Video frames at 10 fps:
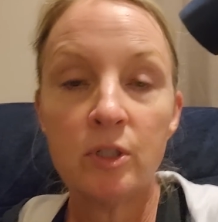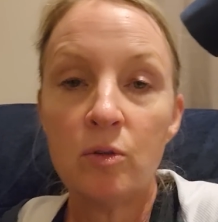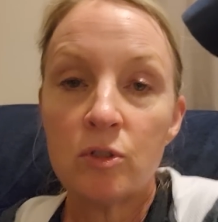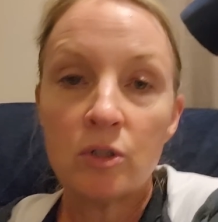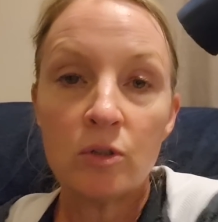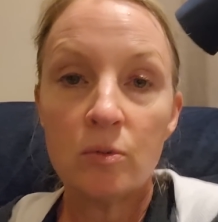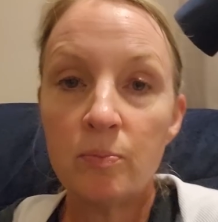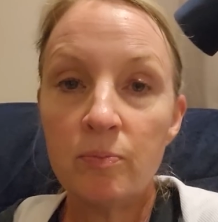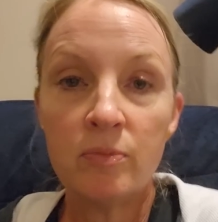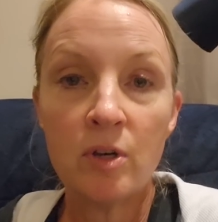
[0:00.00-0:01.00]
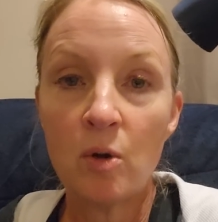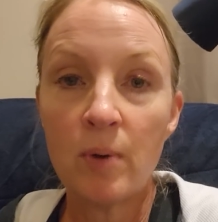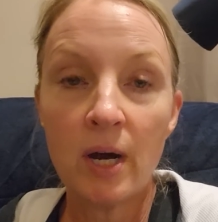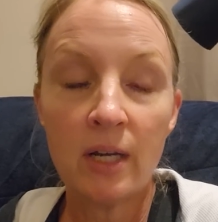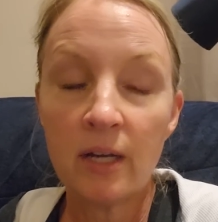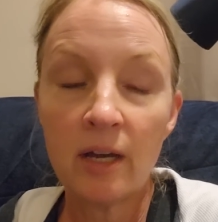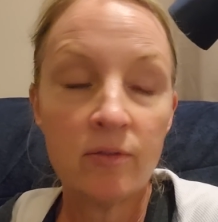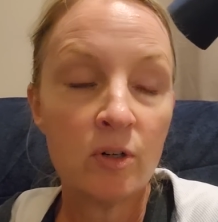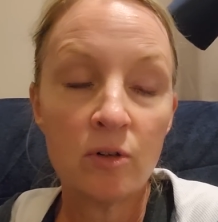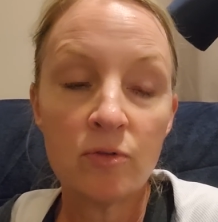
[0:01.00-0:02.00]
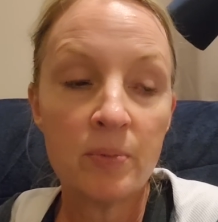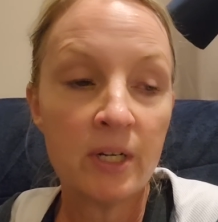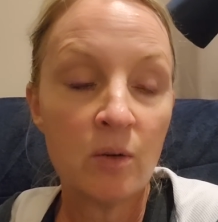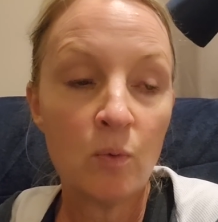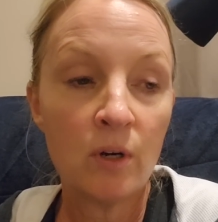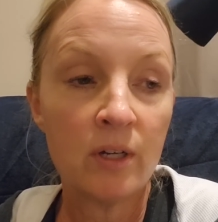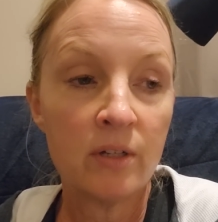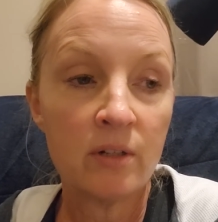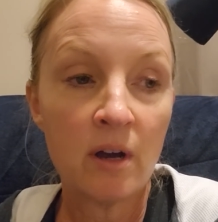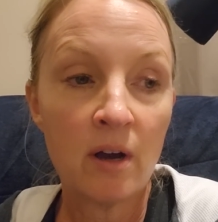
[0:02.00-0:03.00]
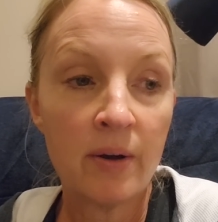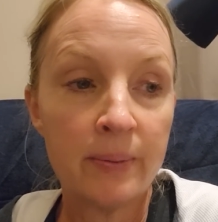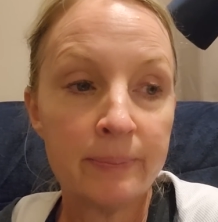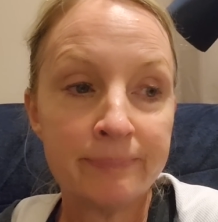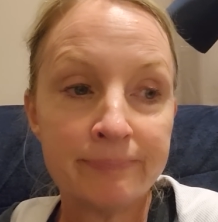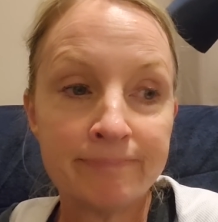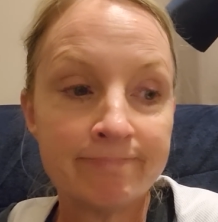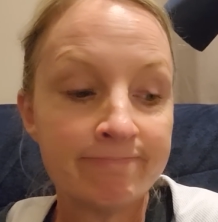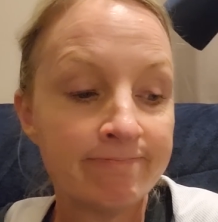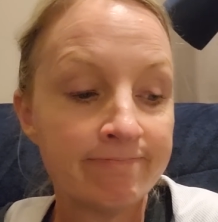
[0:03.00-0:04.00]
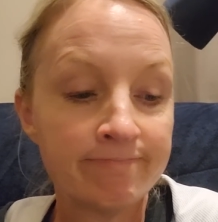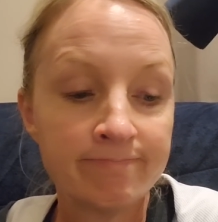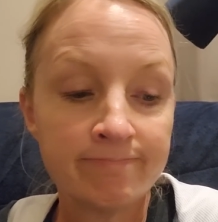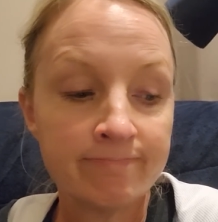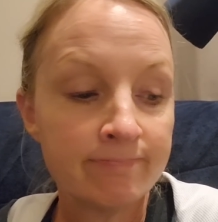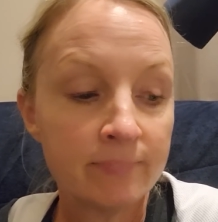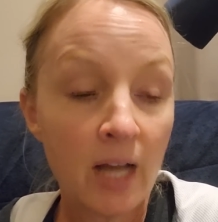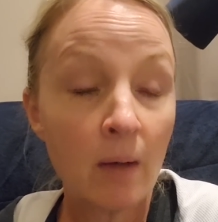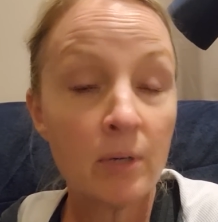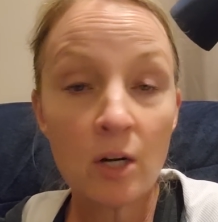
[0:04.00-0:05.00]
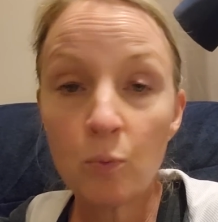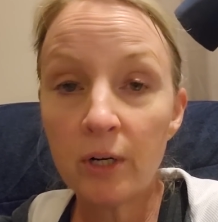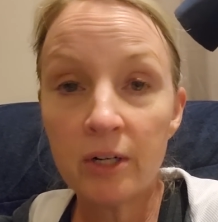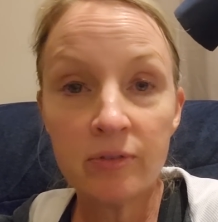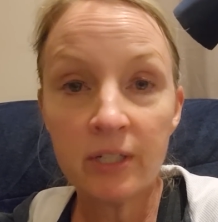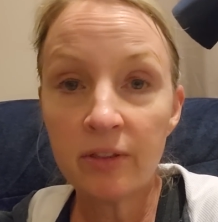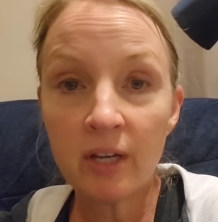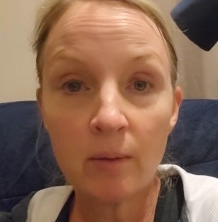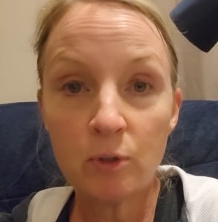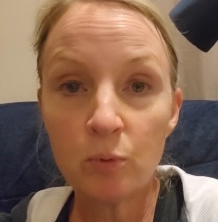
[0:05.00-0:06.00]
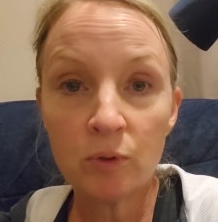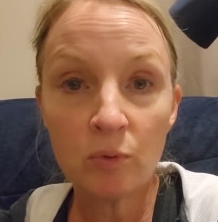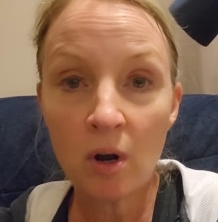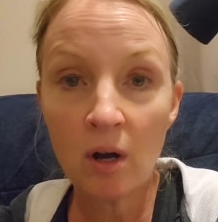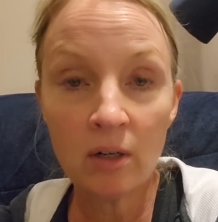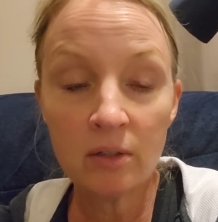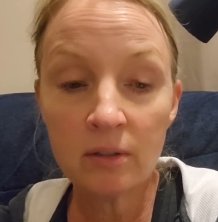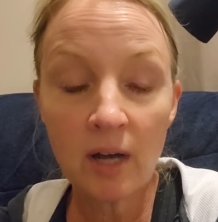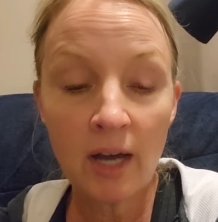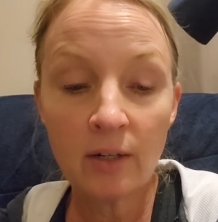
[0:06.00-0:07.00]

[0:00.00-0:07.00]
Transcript: YouTube, nobody, I haven't heard from anyone. Um, I'm not aware of anything I'm doing wrong.